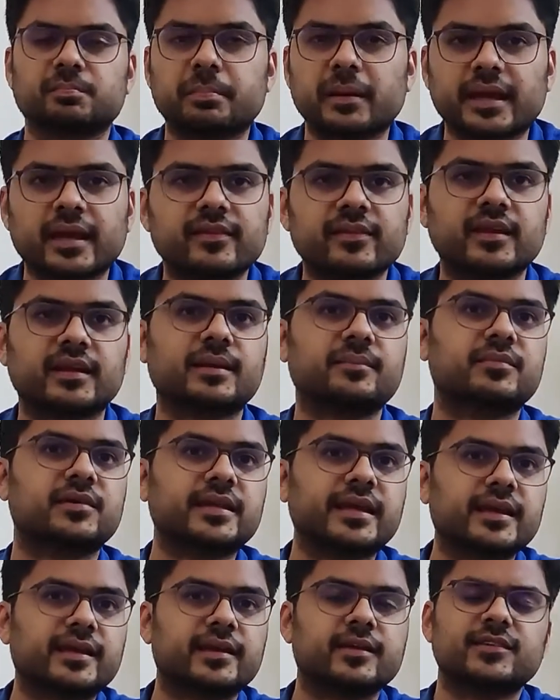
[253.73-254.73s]
pain that I'm
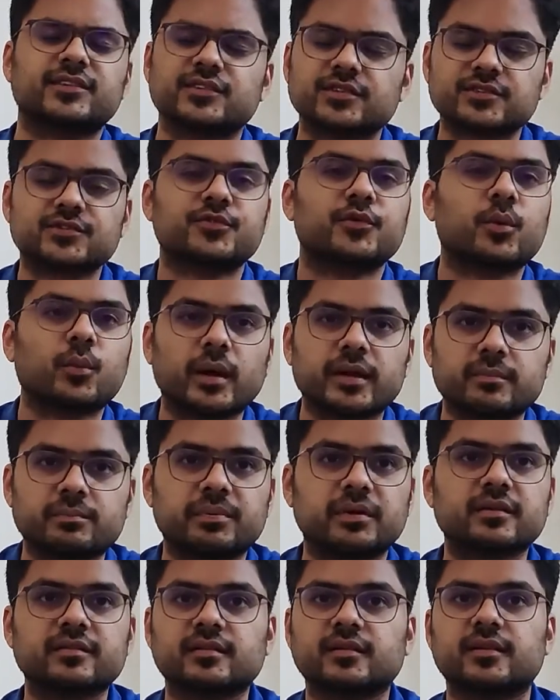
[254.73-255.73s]
taking just for one
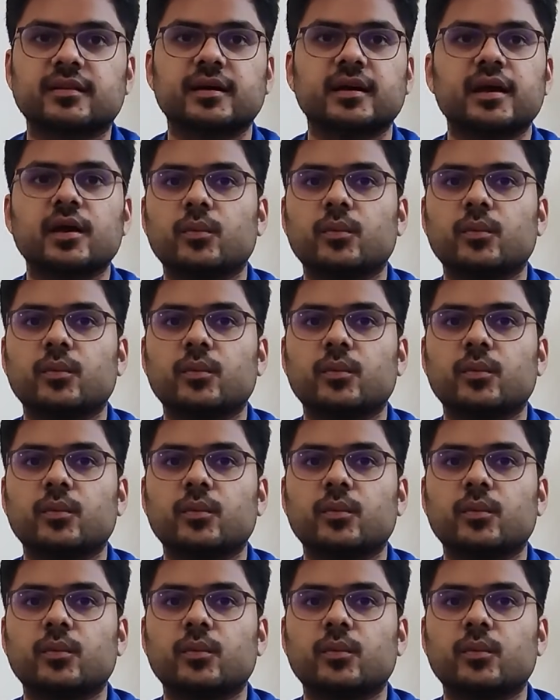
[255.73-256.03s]
person,